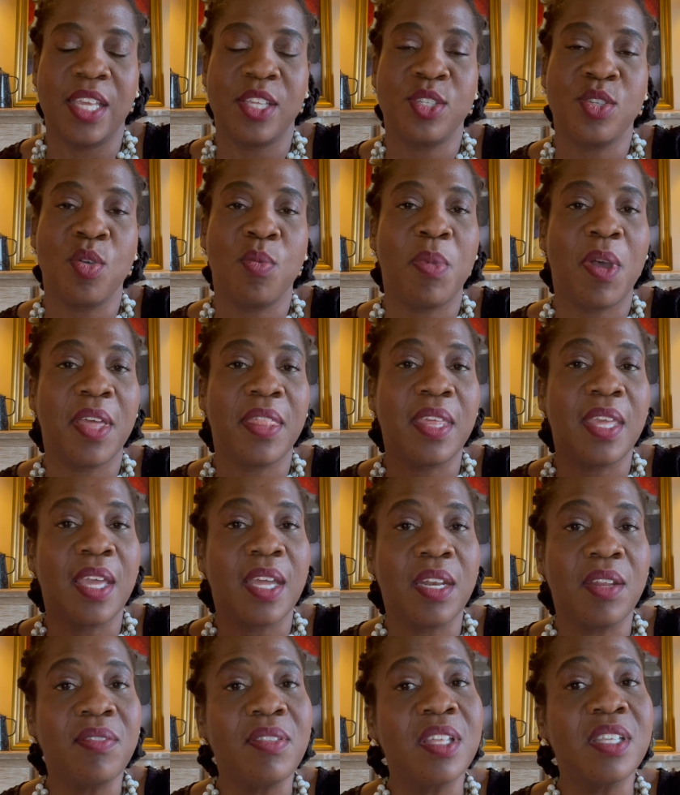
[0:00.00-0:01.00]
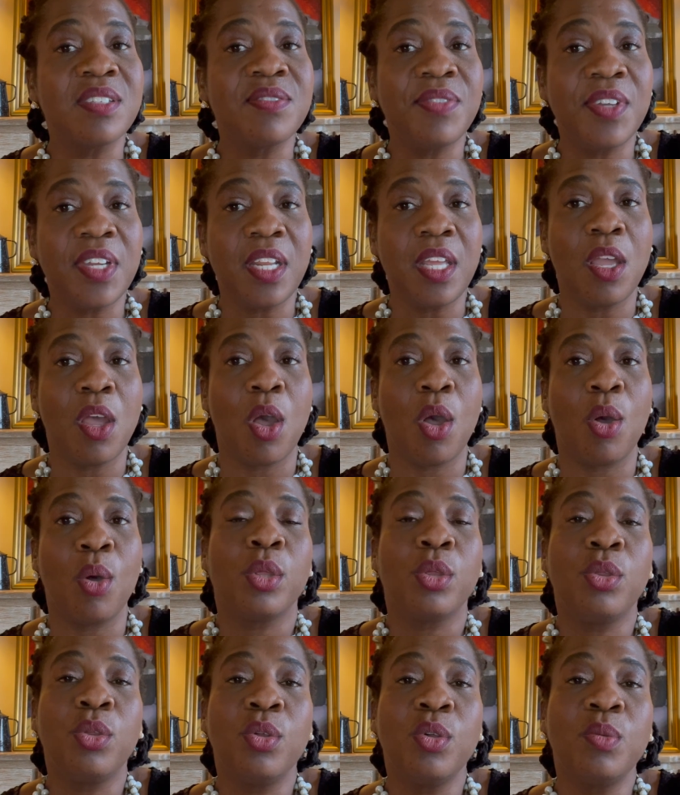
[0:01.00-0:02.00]
So by the end of this
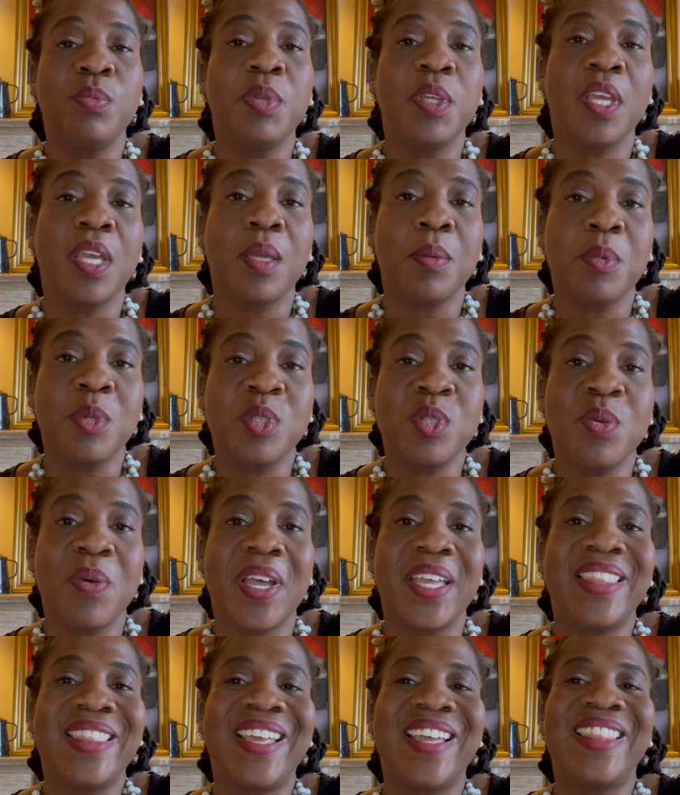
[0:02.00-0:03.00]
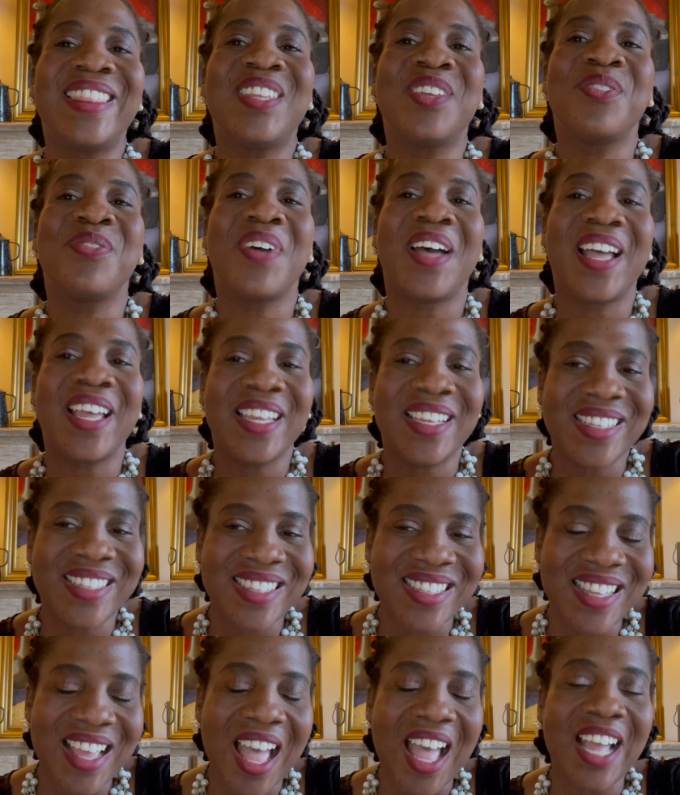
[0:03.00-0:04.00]
video, you'll be able to identify
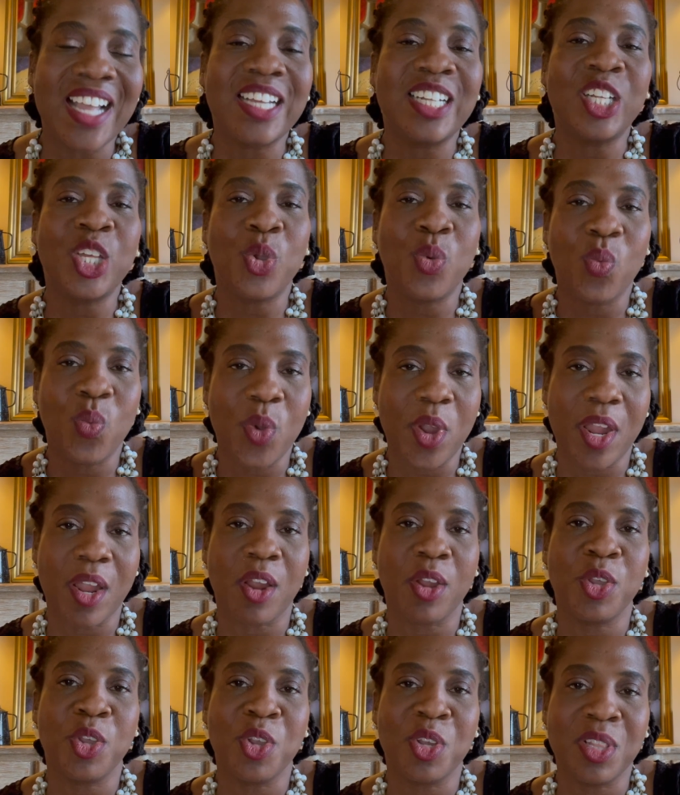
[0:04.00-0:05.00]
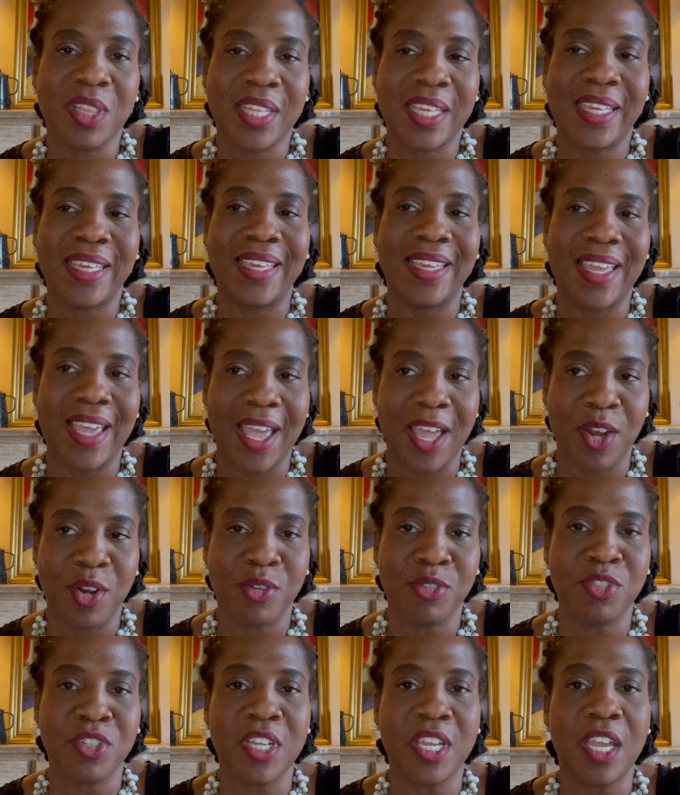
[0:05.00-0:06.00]
exactly where you're leaking
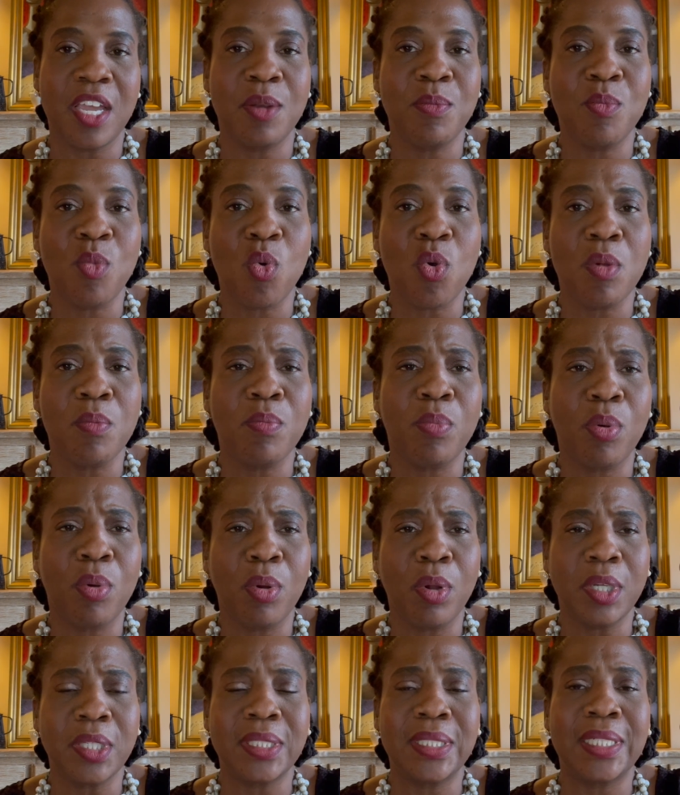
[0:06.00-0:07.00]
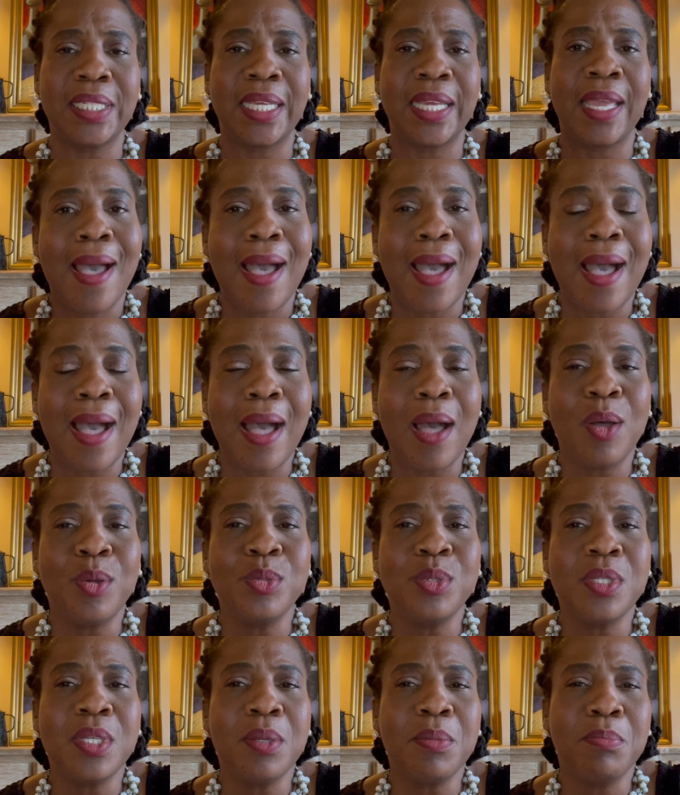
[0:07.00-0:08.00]
energy, and more importantly, how
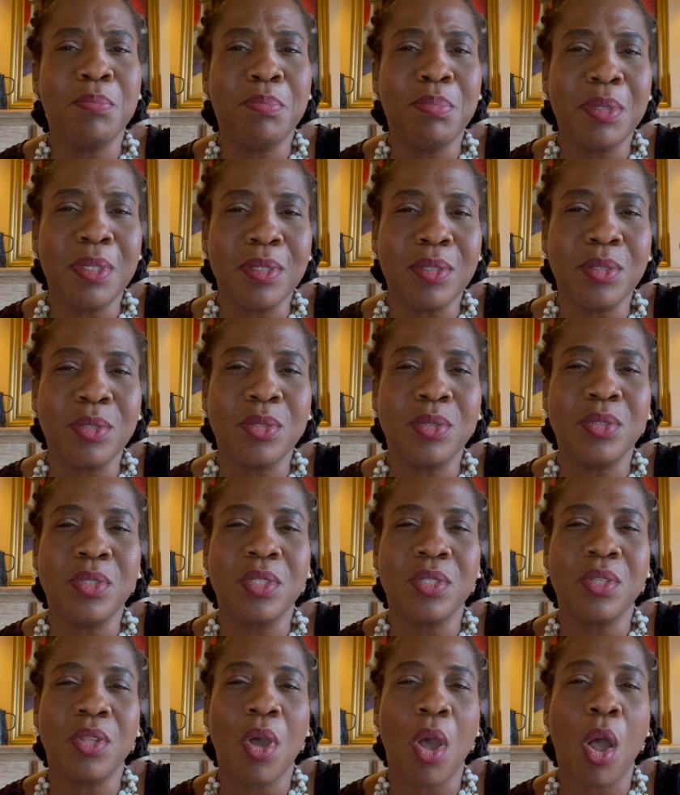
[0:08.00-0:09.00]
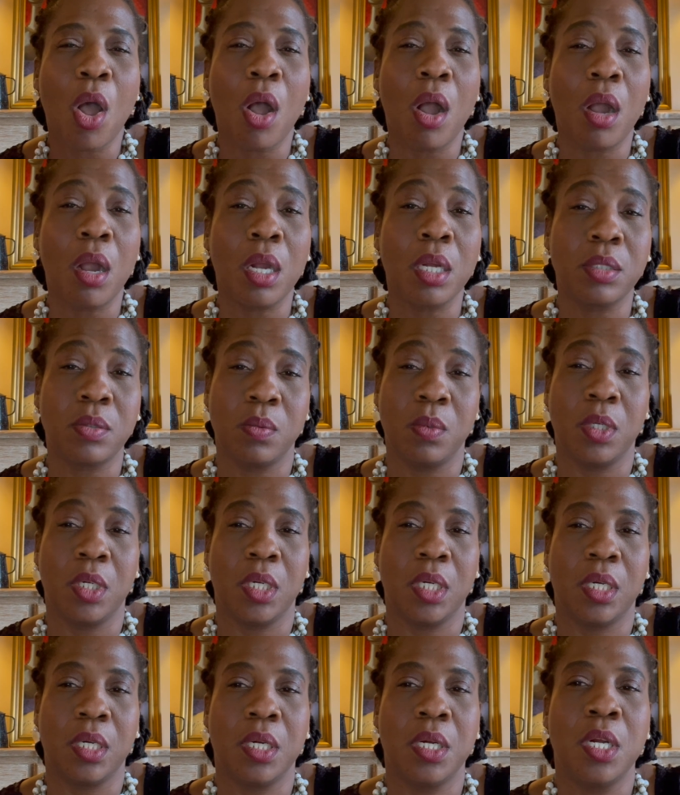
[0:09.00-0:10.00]
to build the
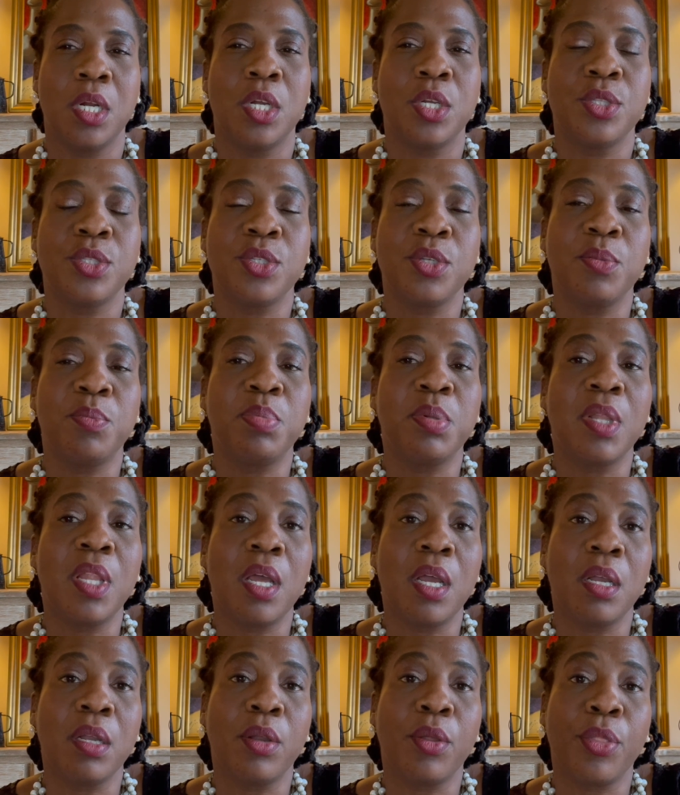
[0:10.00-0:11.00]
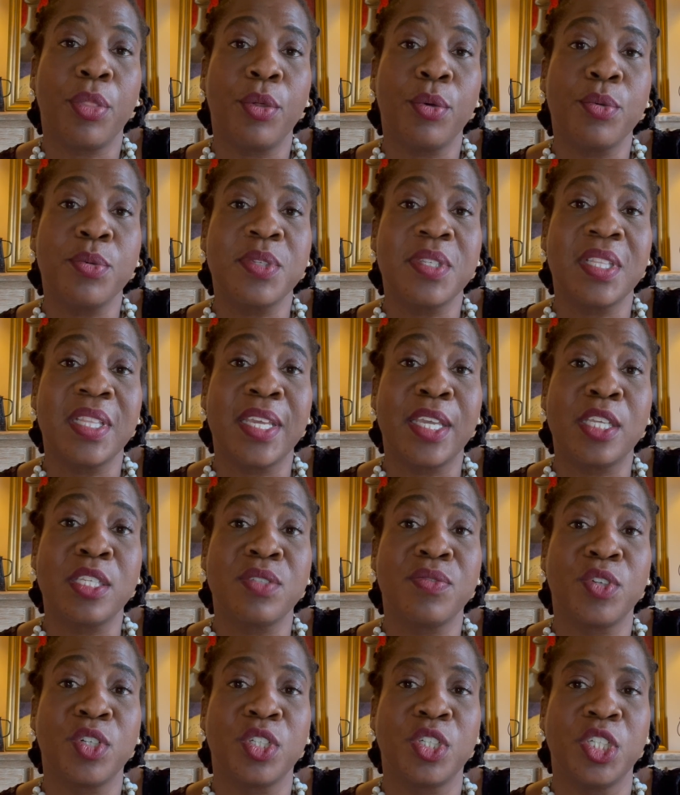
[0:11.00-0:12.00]
hardware to plug those leaks
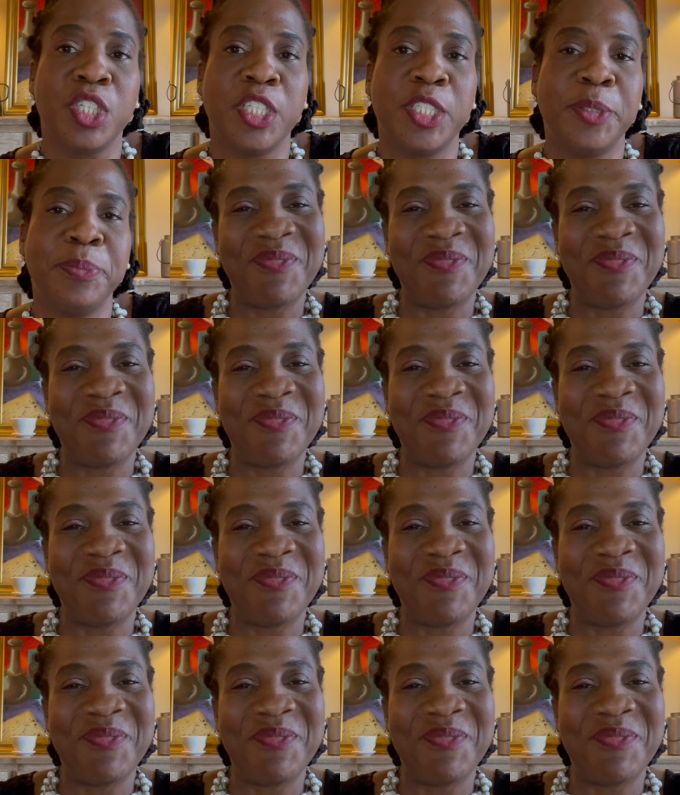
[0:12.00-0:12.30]
for good.